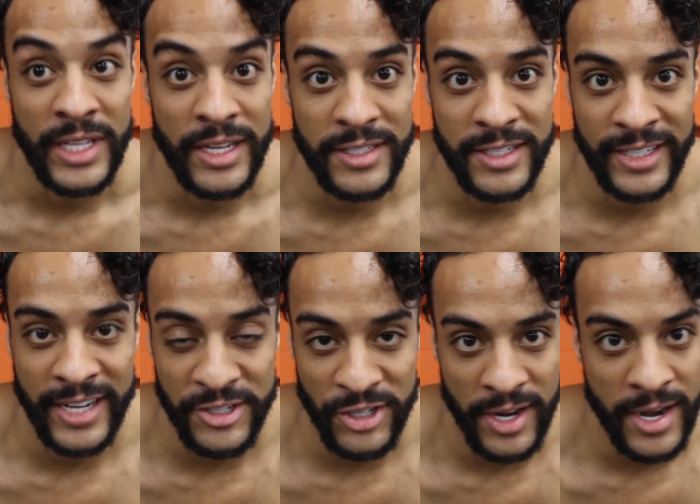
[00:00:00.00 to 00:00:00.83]
is to
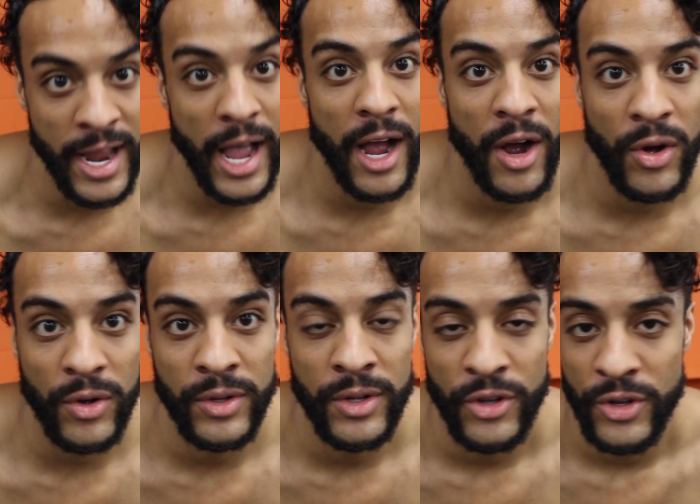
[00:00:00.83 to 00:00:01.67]
catch it
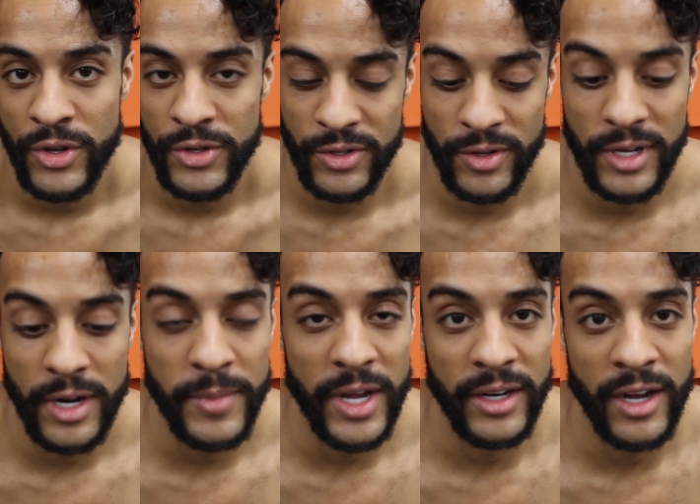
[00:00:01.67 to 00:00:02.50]
now so that
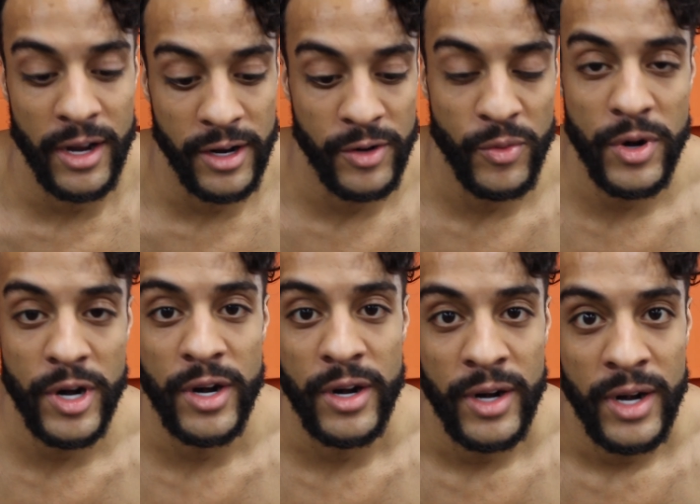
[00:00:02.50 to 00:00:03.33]
I'm not caught
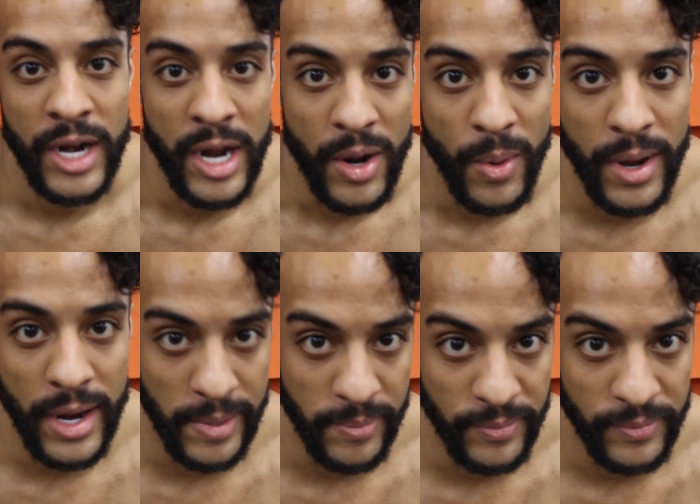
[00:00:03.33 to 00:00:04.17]
unaware when
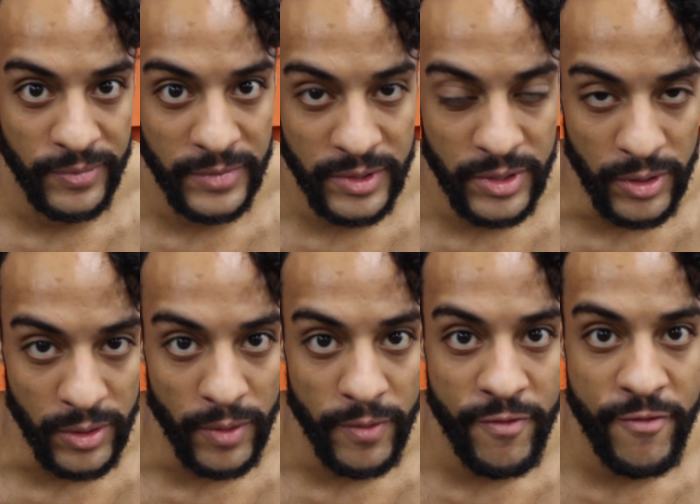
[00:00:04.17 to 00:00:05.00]
I'm,
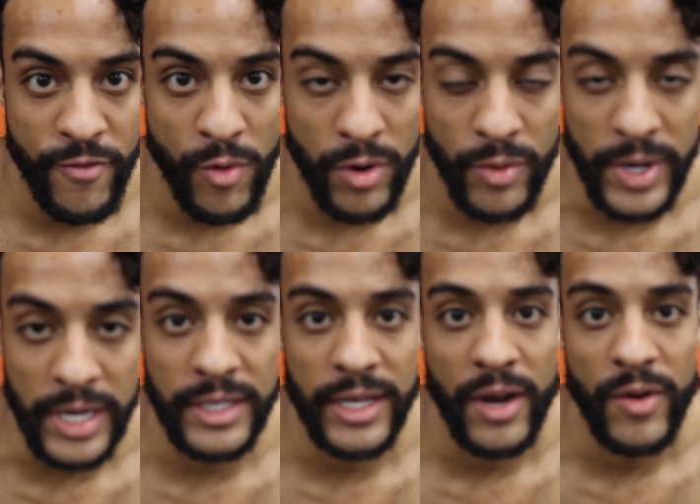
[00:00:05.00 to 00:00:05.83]
4
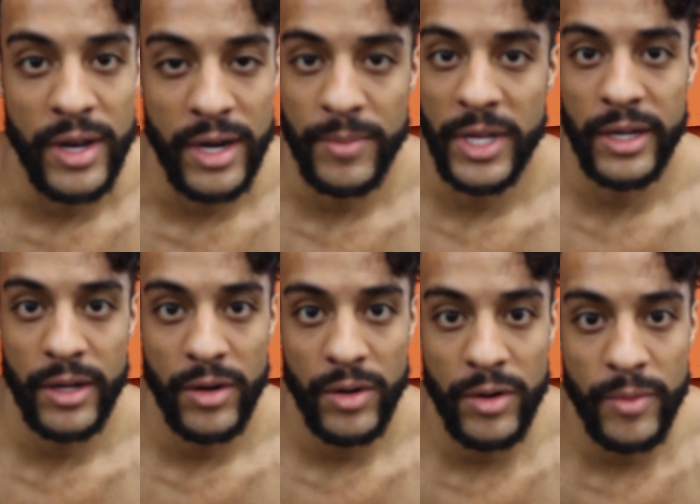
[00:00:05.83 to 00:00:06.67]
weeks out and I'm like,
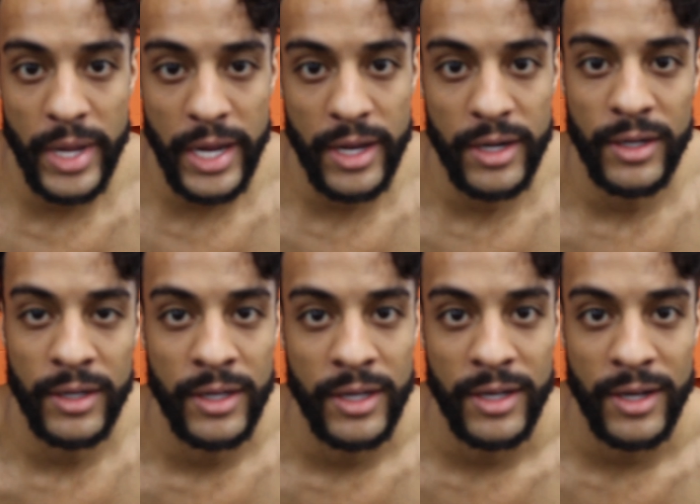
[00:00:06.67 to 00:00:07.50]
oh man,
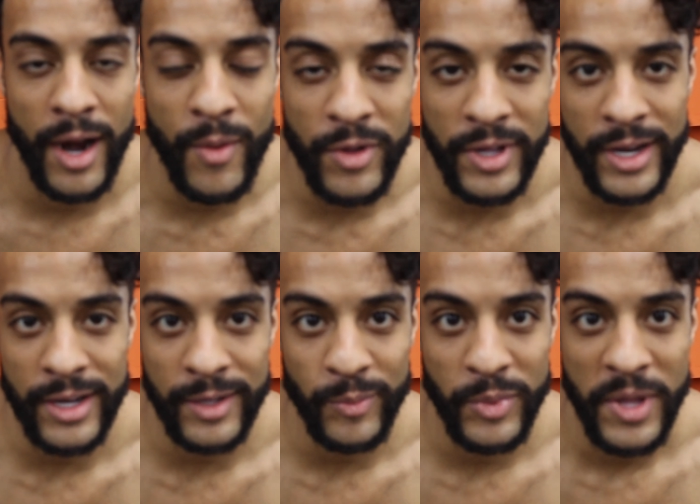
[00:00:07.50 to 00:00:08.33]
I really got
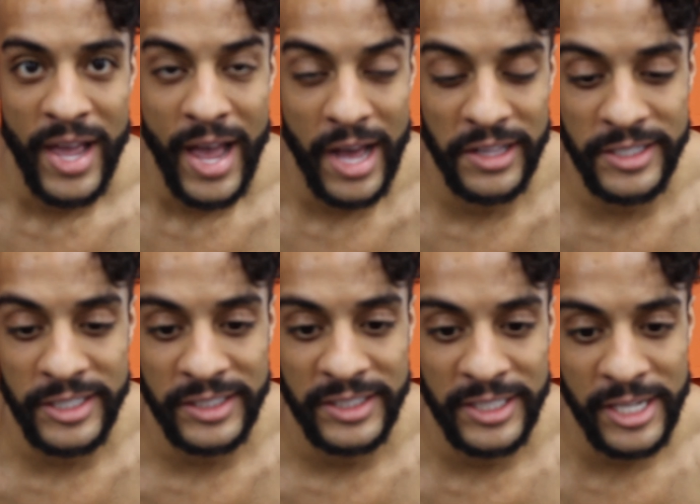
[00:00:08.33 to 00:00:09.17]
to at
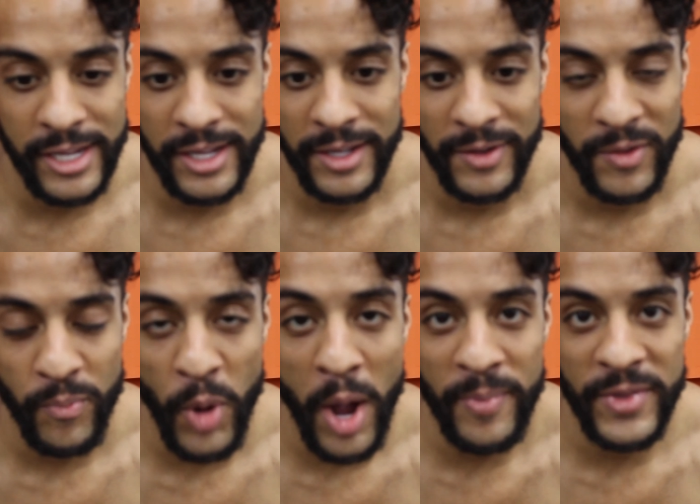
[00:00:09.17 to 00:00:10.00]
least
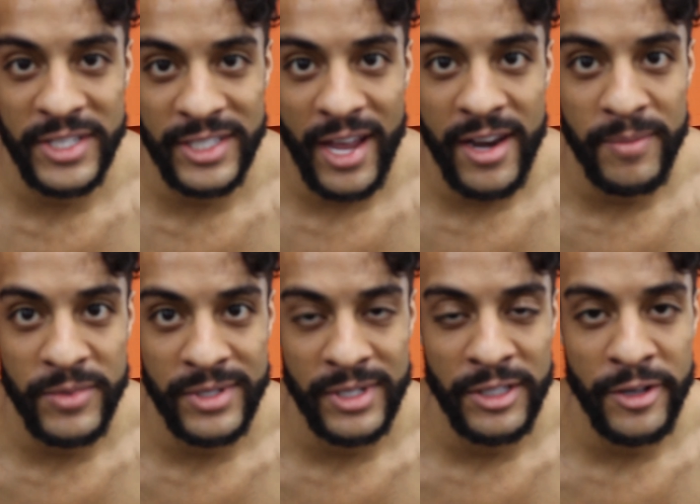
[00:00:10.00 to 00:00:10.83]
pump this side up
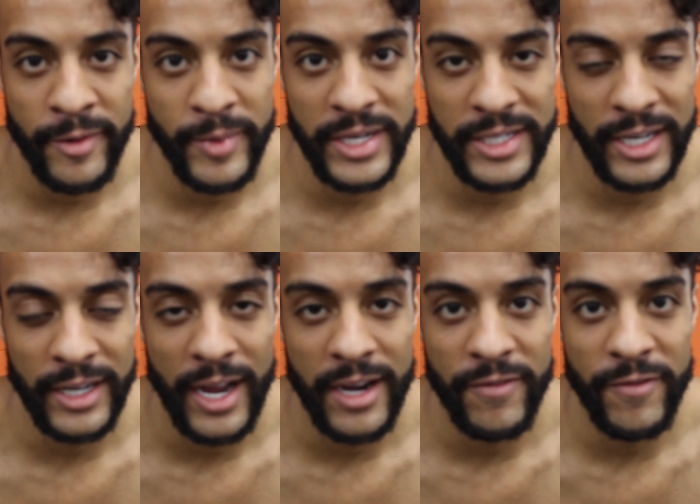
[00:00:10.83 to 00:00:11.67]
just a little bit to
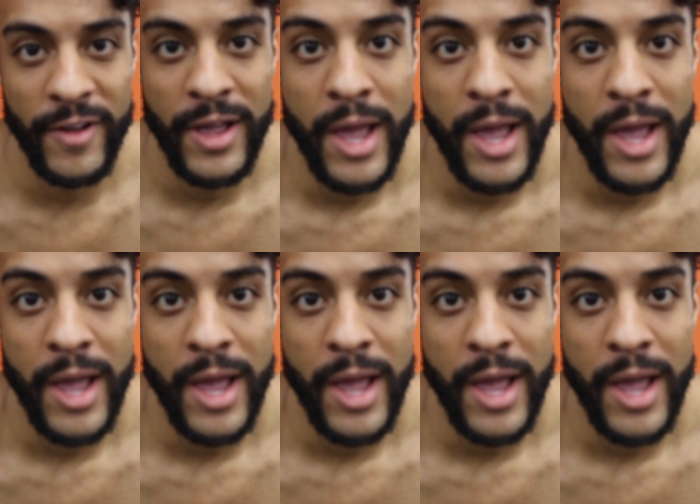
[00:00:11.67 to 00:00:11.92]
kind of